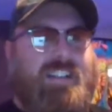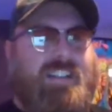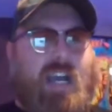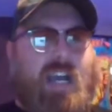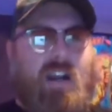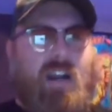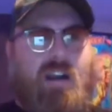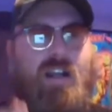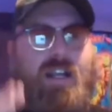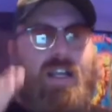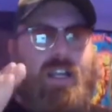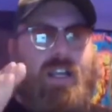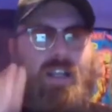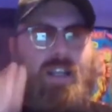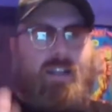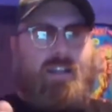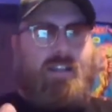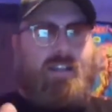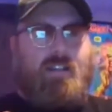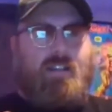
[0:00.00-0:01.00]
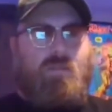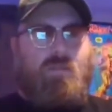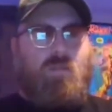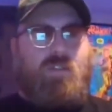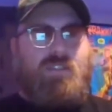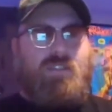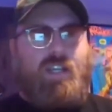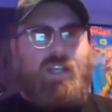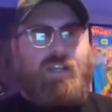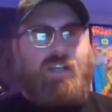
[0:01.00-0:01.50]
Gary
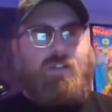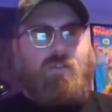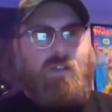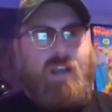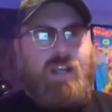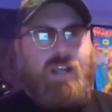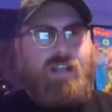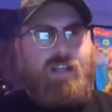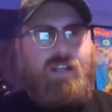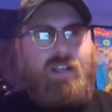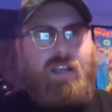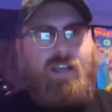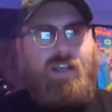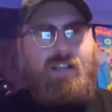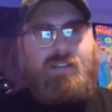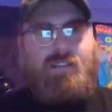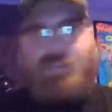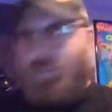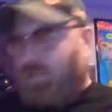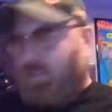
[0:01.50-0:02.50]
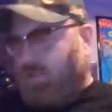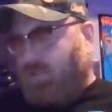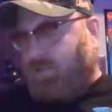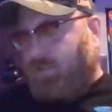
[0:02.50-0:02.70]
was a great guest